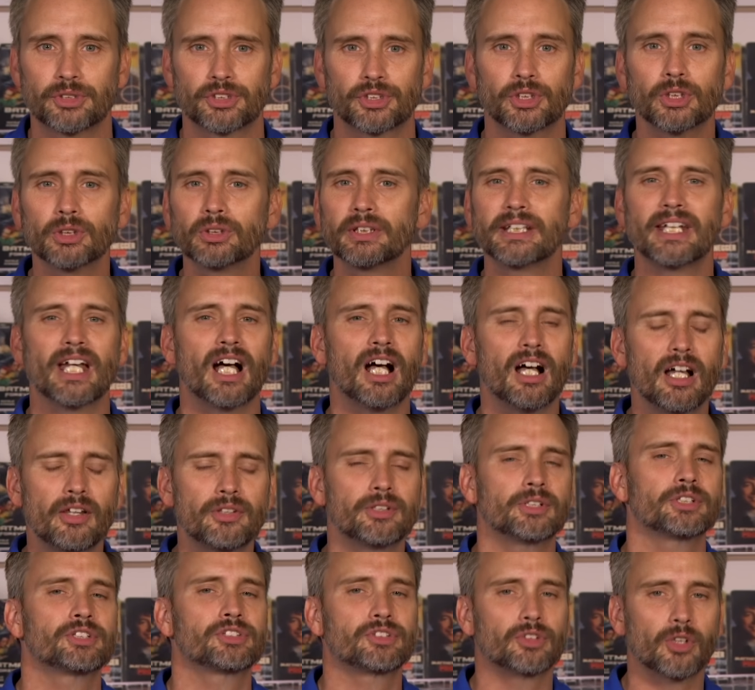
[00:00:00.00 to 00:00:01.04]
surely
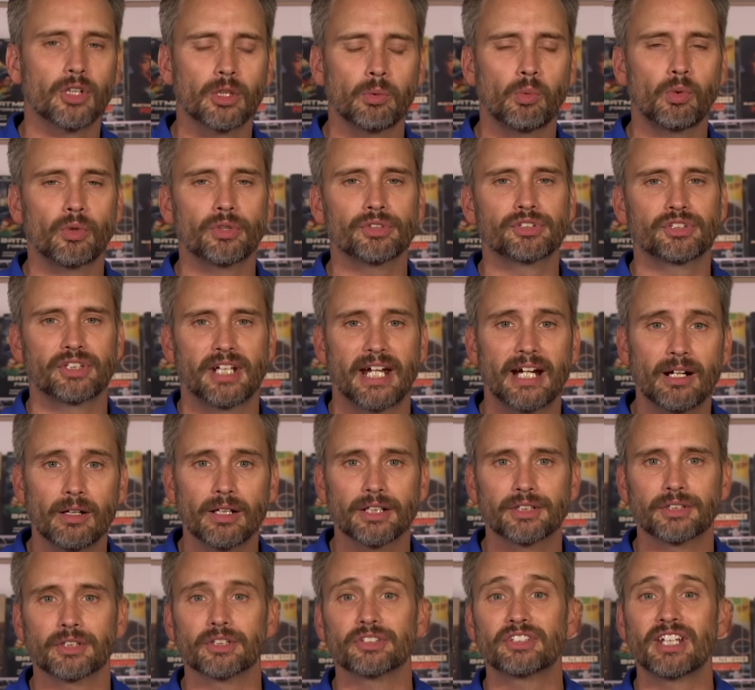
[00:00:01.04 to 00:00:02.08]
other Star Wars
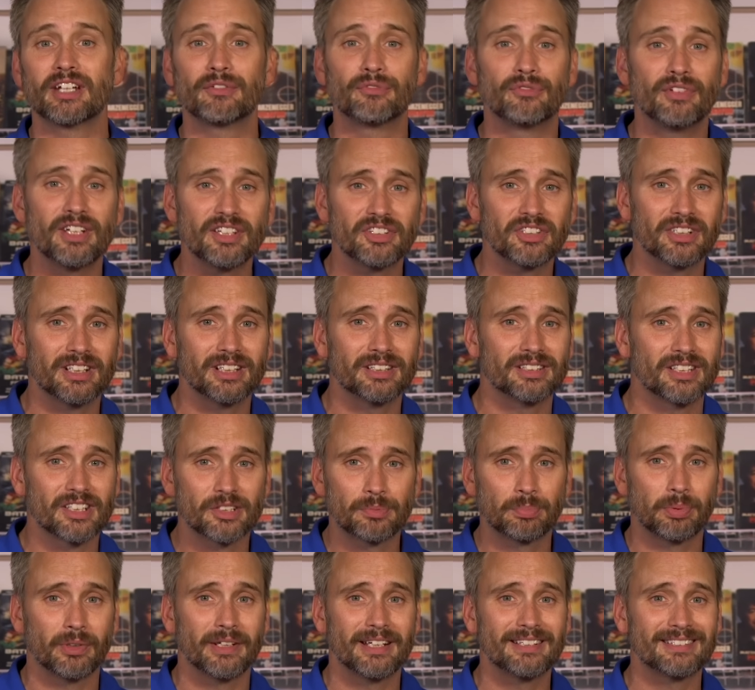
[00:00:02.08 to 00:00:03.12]
characters have visited this
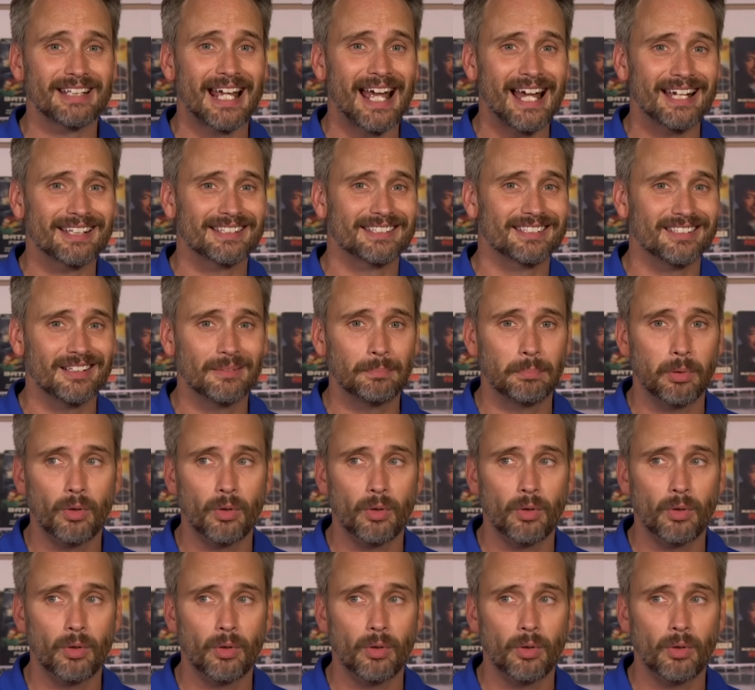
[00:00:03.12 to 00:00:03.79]
place at some